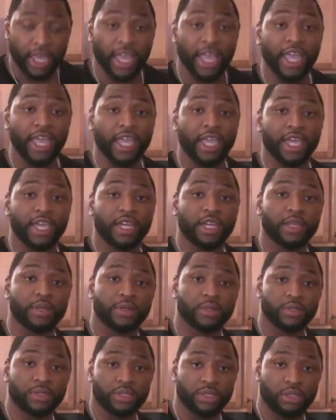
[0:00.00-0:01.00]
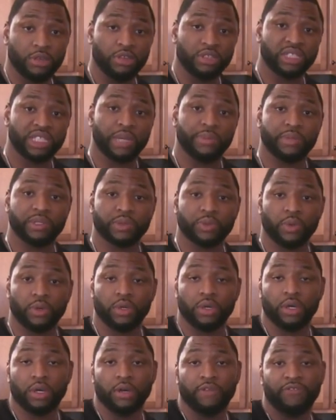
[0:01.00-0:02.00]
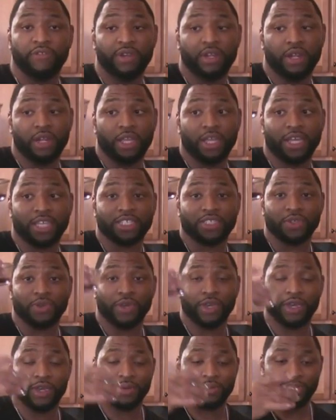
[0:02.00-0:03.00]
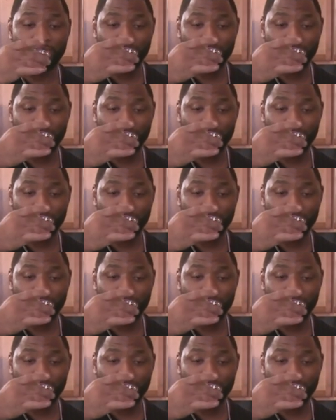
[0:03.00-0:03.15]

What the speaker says: and 2 tablespoons of vanilla extract.